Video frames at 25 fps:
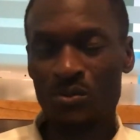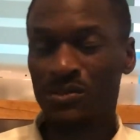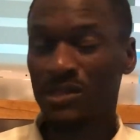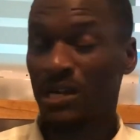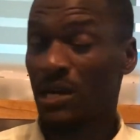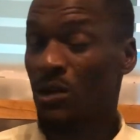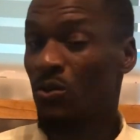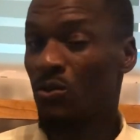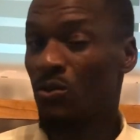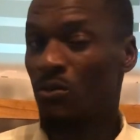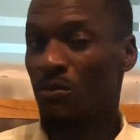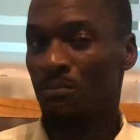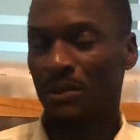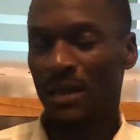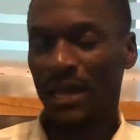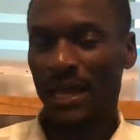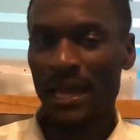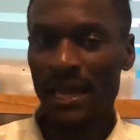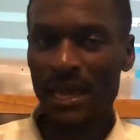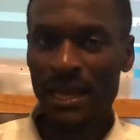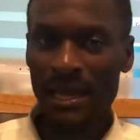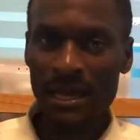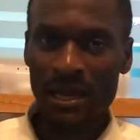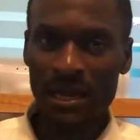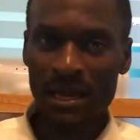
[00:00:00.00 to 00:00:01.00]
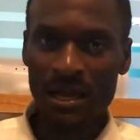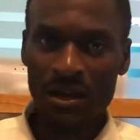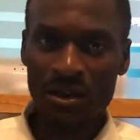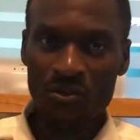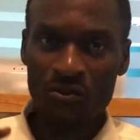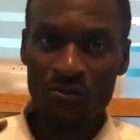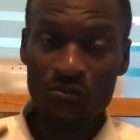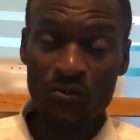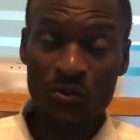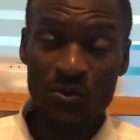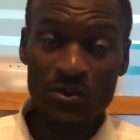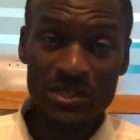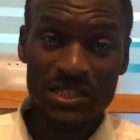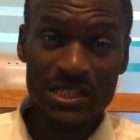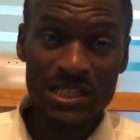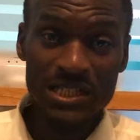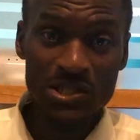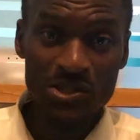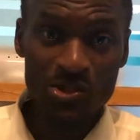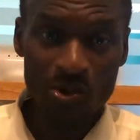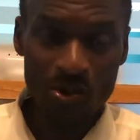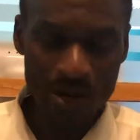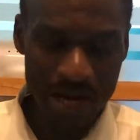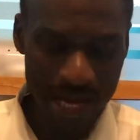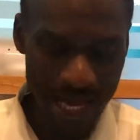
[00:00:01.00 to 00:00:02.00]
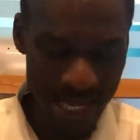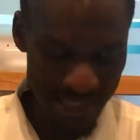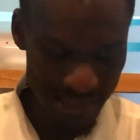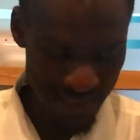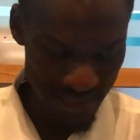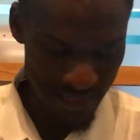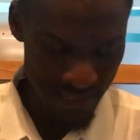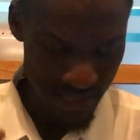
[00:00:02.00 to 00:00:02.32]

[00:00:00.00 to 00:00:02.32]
they will pay $40